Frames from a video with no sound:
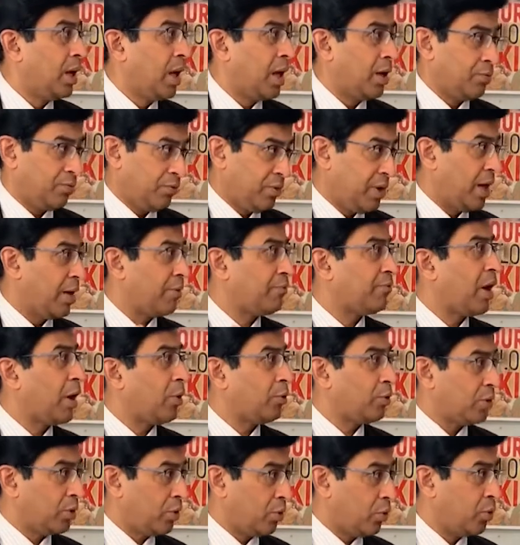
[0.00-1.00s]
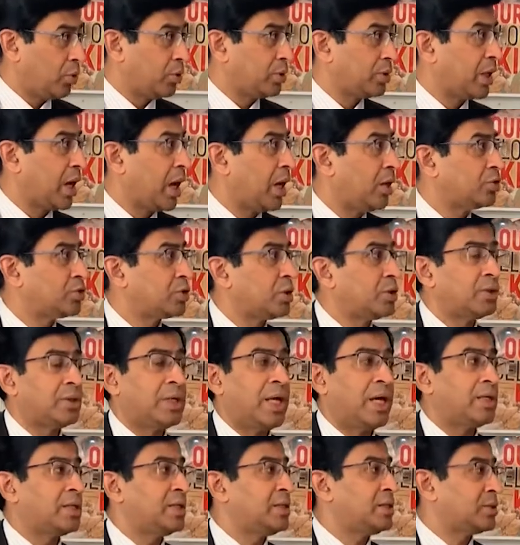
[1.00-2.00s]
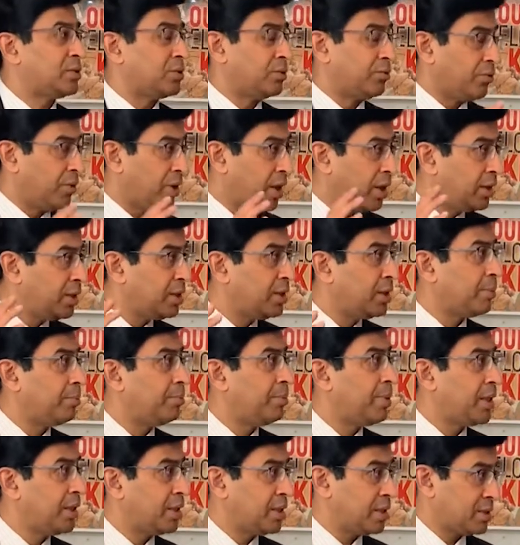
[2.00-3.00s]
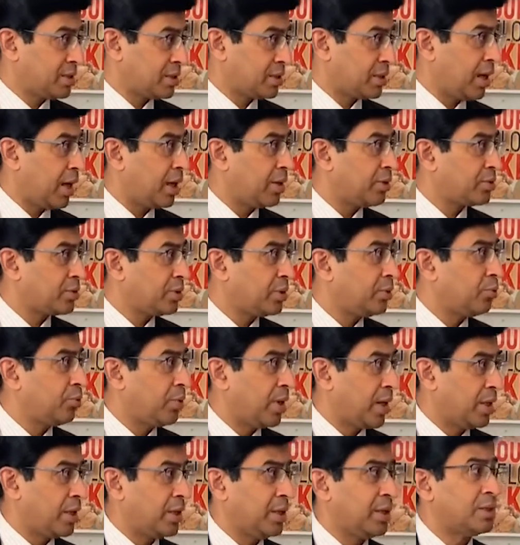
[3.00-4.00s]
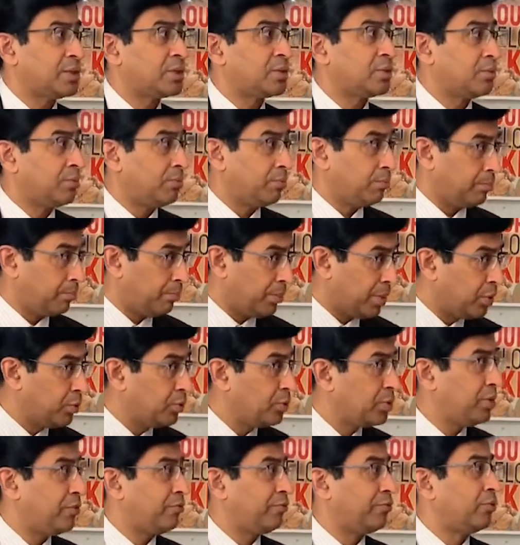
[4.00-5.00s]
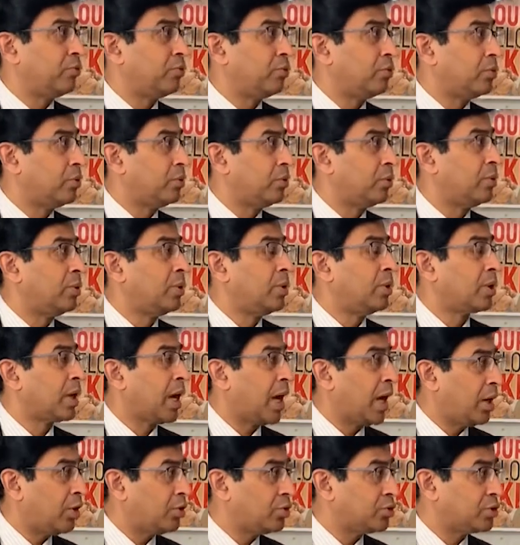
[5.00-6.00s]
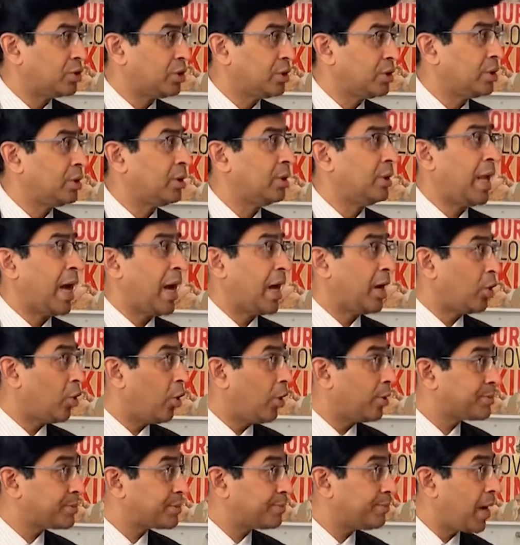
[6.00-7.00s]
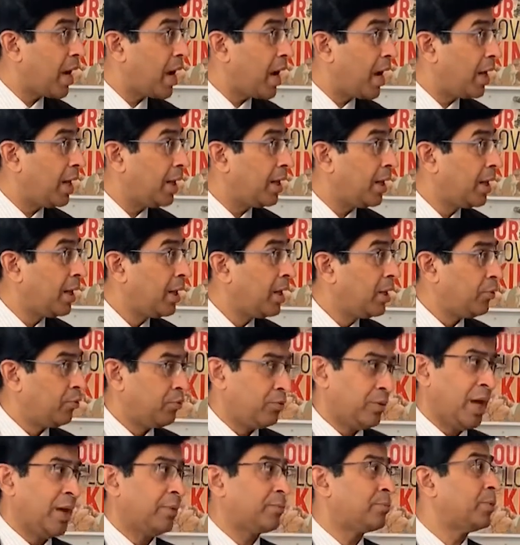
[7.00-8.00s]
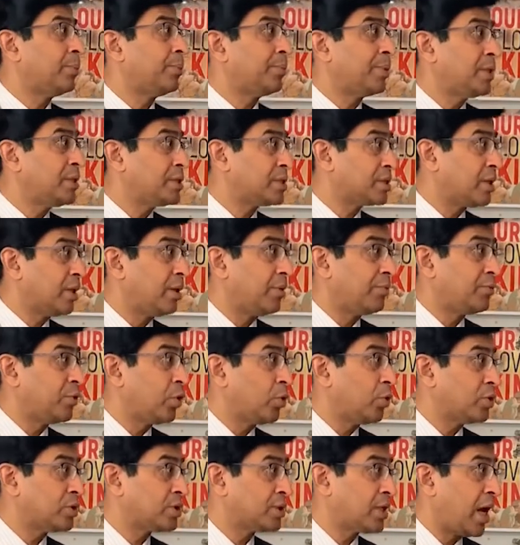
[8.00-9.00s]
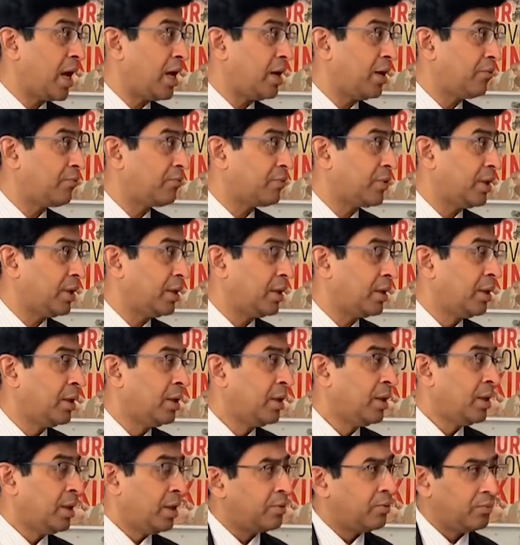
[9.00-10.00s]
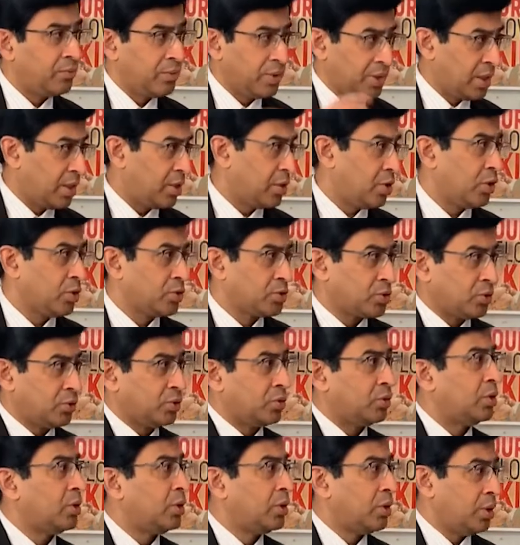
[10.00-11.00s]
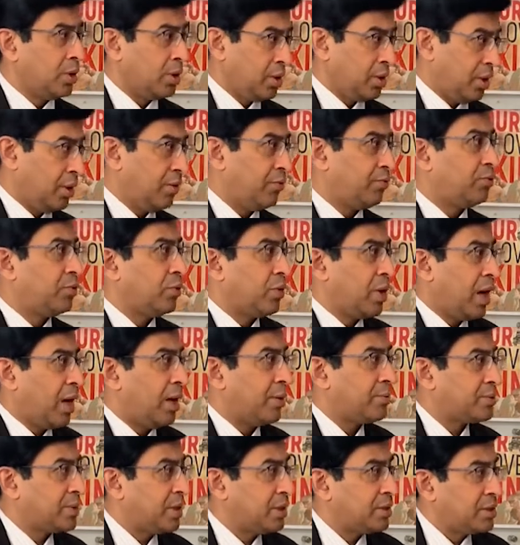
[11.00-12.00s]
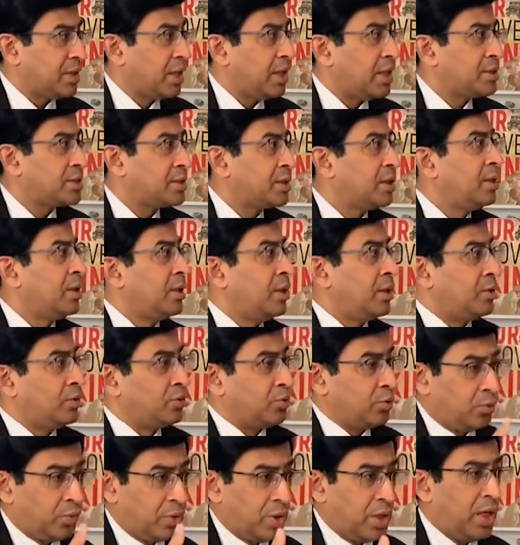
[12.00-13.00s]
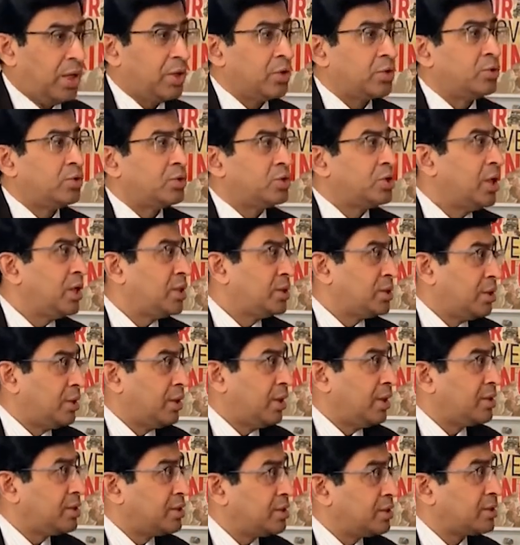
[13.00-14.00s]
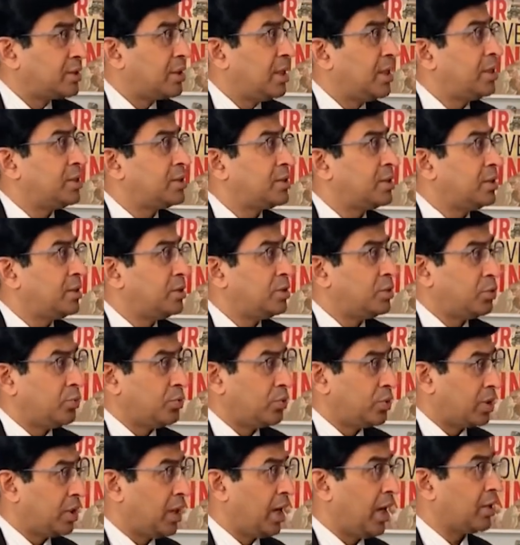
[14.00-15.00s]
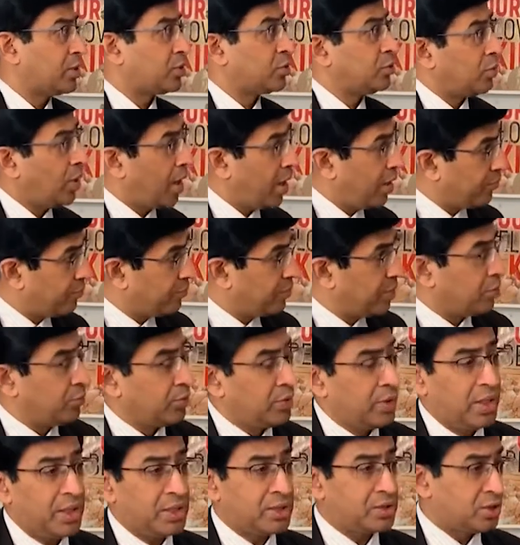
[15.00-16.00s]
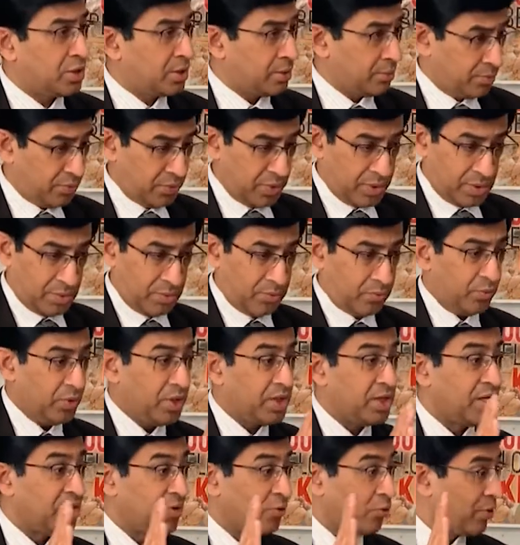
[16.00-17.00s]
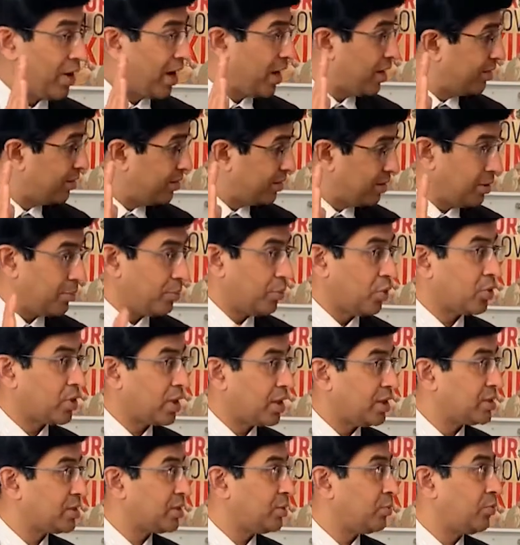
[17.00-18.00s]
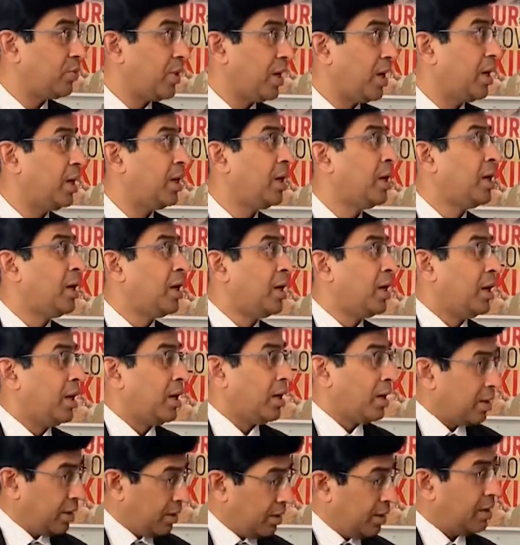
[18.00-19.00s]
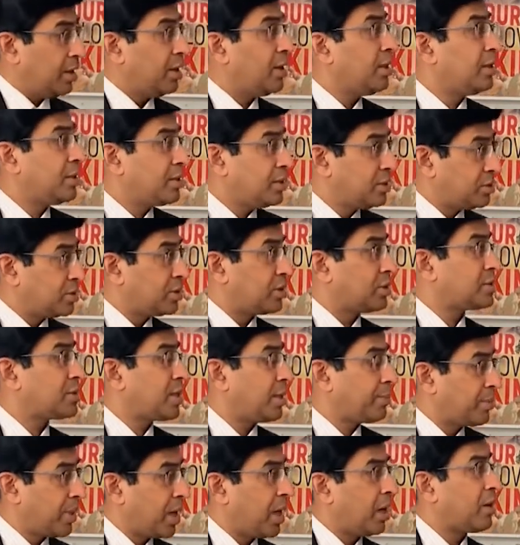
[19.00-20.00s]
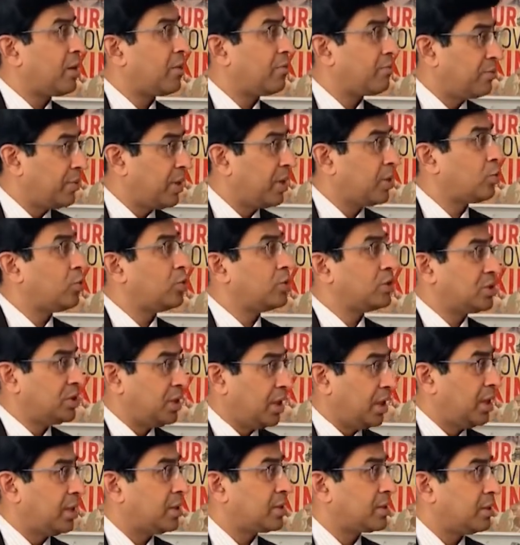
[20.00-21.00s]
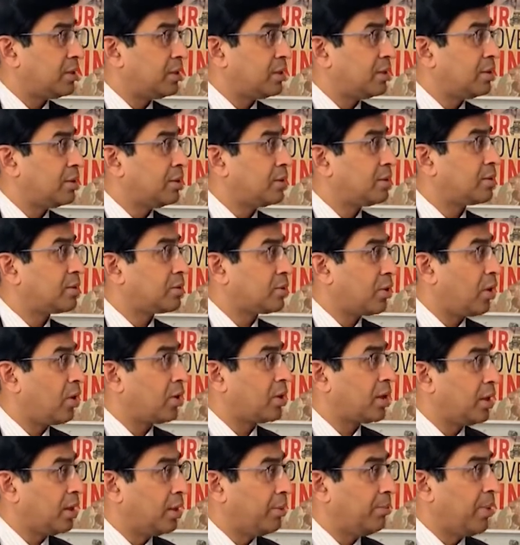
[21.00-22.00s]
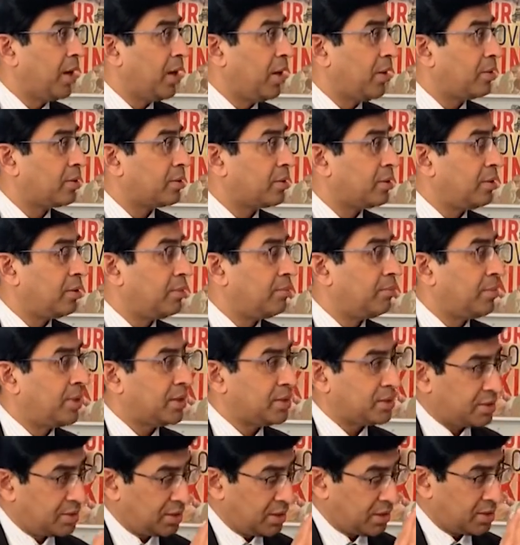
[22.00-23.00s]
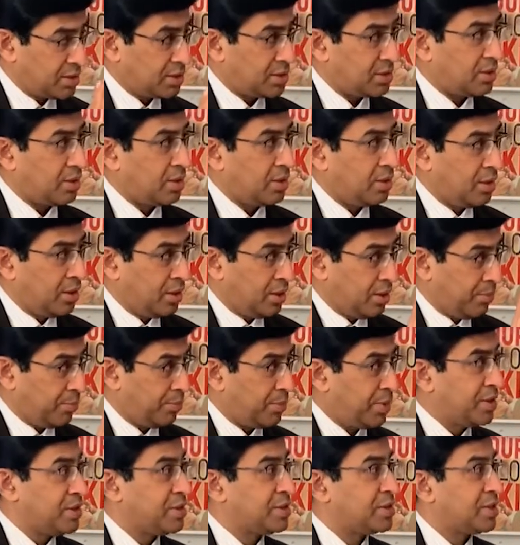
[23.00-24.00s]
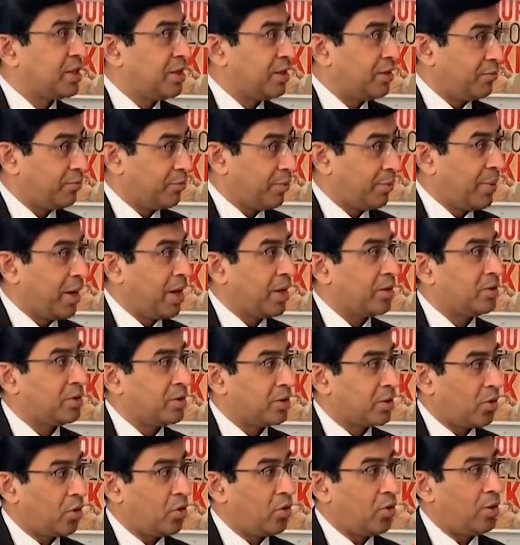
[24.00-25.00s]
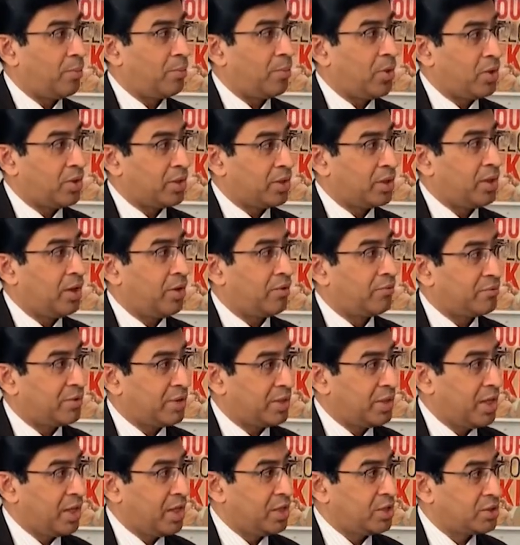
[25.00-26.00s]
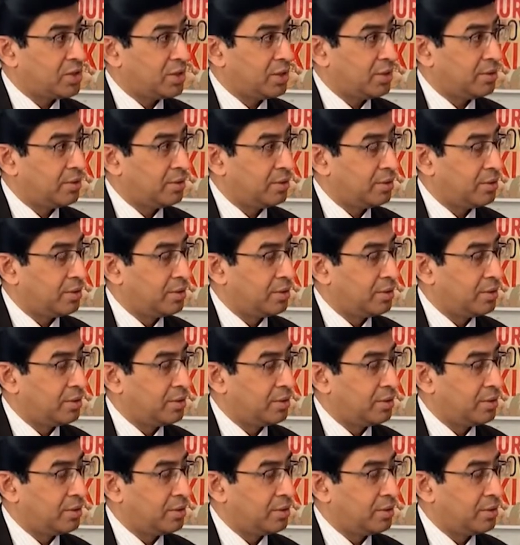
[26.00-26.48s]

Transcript: And we have our own culture. That is really the biggest country. One is a beautiful culture, land of smile. We have to preserve those kind of things. We can also, if you have such as you would like to change the legislation, you would like to have new election with a very democratic way, it is some kind of negotiate talking about, but just preserve about the core body of the nation